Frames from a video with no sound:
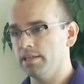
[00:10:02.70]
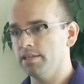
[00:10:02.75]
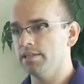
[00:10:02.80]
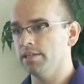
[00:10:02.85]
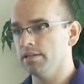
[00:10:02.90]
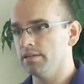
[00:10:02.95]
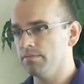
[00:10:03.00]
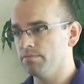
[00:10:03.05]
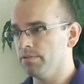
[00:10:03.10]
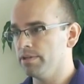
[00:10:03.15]
He
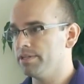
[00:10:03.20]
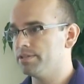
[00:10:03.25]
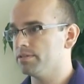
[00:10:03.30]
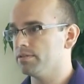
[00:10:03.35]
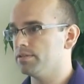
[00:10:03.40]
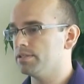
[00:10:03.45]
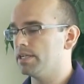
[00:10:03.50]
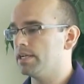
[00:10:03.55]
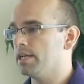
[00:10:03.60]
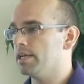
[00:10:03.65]
did
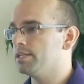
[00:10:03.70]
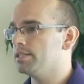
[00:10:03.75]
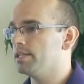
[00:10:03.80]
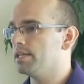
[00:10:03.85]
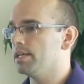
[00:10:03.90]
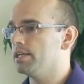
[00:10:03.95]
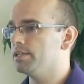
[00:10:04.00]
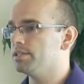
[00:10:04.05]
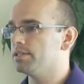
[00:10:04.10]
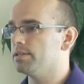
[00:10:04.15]
research in
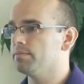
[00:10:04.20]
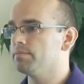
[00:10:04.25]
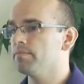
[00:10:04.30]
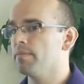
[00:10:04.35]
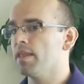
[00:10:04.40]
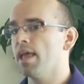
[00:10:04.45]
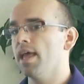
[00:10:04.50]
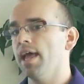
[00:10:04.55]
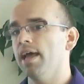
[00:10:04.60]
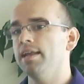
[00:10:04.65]
education,
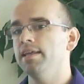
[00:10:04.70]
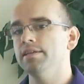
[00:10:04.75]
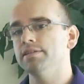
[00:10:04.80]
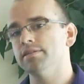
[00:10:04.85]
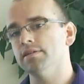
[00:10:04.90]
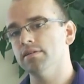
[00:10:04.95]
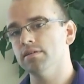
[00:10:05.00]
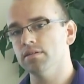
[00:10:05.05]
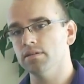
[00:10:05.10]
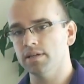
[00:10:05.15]
and he
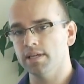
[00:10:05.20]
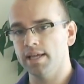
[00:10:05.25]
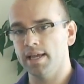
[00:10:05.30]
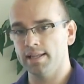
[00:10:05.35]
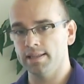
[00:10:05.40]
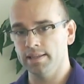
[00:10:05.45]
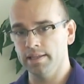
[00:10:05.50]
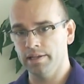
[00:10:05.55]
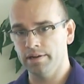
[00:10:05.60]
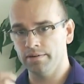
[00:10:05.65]
started looking
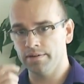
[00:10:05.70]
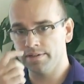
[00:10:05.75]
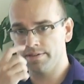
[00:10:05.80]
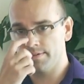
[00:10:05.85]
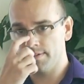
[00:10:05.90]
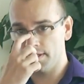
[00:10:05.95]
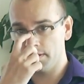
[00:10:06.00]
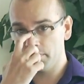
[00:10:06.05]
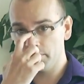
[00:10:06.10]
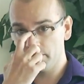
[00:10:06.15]
at
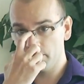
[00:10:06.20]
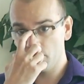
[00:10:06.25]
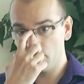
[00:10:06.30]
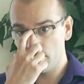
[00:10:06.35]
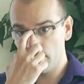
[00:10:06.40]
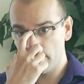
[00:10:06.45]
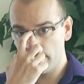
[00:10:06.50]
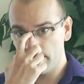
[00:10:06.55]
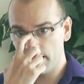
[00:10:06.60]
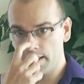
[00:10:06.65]
literacy.
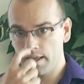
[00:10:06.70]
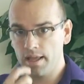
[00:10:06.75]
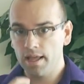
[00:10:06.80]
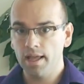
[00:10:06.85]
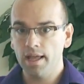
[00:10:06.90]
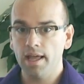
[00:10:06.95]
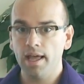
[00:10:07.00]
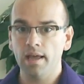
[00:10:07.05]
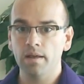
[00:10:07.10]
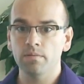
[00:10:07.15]

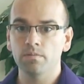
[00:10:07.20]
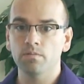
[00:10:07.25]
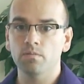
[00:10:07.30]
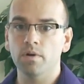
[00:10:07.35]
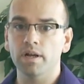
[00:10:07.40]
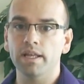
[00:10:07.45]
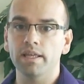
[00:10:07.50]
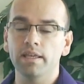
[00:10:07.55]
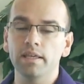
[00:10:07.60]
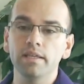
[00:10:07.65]
And
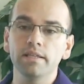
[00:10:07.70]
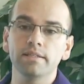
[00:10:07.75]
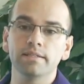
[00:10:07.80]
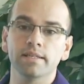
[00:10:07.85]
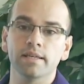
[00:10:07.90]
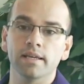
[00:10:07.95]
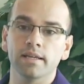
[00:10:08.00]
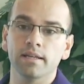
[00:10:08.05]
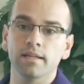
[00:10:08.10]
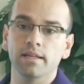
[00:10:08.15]
what he
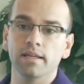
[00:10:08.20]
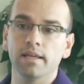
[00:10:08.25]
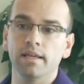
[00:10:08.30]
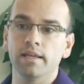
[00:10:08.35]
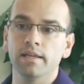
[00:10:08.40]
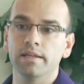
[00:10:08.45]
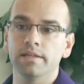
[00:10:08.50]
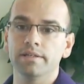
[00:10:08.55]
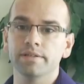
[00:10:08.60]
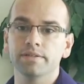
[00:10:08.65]
did
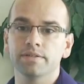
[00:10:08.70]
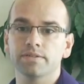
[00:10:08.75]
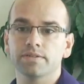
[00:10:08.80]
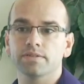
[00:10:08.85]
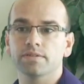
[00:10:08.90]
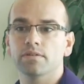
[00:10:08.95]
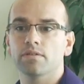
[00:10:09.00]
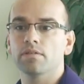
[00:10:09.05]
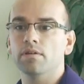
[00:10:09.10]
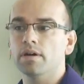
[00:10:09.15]

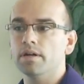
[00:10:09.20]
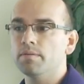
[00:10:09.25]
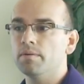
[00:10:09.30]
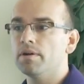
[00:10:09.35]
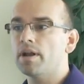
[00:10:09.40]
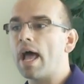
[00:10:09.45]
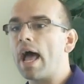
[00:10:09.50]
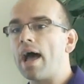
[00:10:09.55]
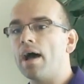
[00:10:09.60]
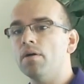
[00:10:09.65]
is thought
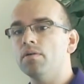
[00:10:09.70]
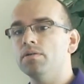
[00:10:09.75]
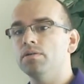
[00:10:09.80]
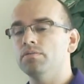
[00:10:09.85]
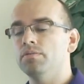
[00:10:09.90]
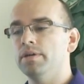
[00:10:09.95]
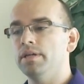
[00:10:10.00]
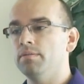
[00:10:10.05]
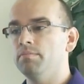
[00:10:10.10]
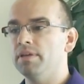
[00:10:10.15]
about how
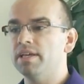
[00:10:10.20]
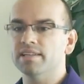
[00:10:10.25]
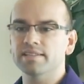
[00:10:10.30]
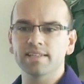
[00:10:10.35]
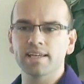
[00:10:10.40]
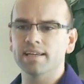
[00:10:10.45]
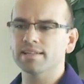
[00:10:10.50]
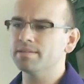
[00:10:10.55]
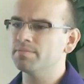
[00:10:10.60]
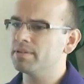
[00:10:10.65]
do we, because
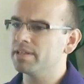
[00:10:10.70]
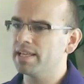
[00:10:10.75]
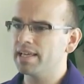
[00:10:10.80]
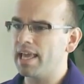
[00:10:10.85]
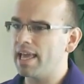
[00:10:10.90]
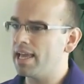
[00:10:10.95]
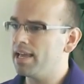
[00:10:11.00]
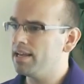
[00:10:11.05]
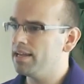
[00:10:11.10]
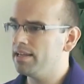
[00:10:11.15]
they had something like
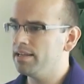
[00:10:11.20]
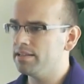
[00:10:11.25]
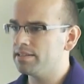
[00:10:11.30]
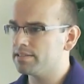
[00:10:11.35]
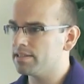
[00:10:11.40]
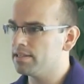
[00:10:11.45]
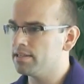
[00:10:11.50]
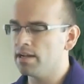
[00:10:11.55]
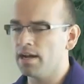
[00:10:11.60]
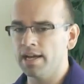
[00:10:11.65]
80
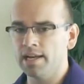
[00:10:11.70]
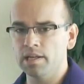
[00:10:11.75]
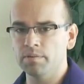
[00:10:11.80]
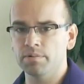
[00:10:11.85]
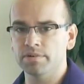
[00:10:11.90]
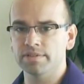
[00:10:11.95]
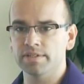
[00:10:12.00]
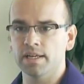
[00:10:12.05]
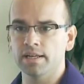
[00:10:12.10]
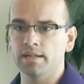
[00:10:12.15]
to
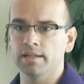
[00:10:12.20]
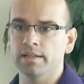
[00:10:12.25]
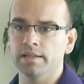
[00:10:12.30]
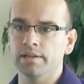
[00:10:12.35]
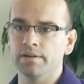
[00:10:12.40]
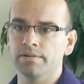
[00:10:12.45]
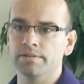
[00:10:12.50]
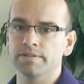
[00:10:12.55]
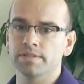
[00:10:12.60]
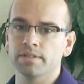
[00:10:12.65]
90%
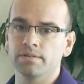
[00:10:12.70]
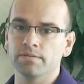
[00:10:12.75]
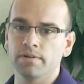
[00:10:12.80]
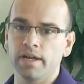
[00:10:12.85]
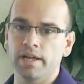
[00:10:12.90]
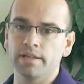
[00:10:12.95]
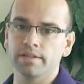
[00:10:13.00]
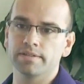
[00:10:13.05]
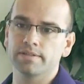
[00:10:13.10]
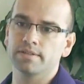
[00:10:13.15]
illiteracy
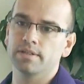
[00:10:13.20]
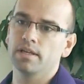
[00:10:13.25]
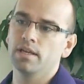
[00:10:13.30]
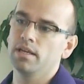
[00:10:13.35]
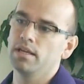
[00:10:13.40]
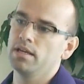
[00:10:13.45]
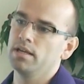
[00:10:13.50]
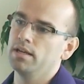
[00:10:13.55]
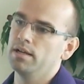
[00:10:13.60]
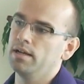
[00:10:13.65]
rates.
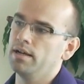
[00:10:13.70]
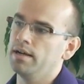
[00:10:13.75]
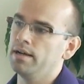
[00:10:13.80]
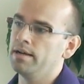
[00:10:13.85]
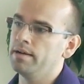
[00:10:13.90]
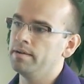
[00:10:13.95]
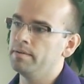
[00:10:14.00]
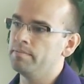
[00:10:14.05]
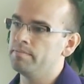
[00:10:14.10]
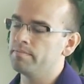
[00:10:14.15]

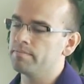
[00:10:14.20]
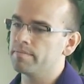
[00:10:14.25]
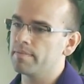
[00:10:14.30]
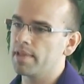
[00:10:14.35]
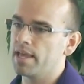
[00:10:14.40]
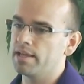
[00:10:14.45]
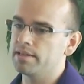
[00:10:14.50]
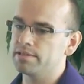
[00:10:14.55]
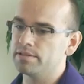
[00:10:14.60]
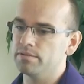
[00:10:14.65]

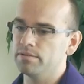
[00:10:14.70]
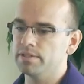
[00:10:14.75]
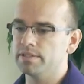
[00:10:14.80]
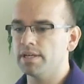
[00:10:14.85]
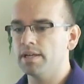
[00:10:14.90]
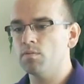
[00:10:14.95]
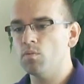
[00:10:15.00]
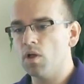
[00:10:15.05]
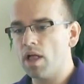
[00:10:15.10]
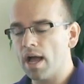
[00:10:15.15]
And so he
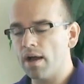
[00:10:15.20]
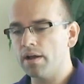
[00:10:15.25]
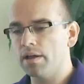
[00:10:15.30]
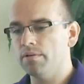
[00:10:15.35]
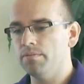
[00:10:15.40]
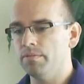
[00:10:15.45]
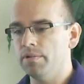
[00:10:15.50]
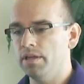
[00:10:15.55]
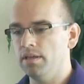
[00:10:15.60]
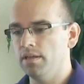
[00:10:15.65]
said, well, how
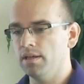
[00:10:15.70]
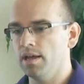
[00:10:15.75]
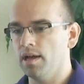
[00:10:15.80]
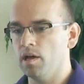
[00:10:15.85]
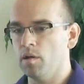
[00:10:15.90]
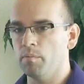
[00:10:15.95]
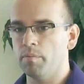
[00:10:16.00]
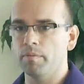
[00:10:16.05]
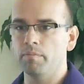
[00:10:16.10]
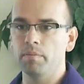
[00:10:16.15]
can we
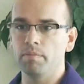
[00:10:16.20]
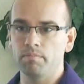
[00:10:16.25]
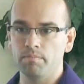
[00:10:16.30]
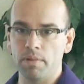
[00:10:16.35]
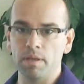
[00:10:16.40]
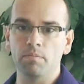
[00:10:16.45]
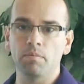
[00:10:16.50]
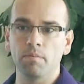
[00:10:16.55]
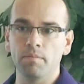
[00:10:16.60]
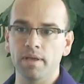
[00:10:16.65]
help
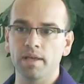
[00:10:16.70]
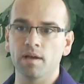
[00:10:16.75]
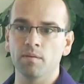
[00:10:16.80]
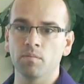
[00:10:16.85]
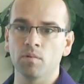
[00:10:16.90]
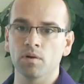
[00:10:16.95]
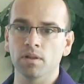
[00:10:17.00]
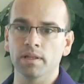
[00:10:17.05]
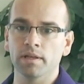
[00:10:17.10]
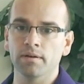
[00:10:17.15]
people become
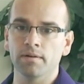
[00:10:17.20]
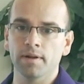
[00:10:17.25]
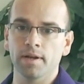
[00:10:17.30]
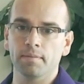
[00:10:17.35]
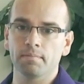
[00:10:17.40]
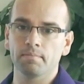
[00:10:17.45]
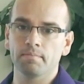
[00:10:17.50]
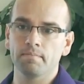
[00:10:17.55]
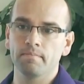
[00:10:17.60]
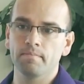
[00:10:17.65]
more literate?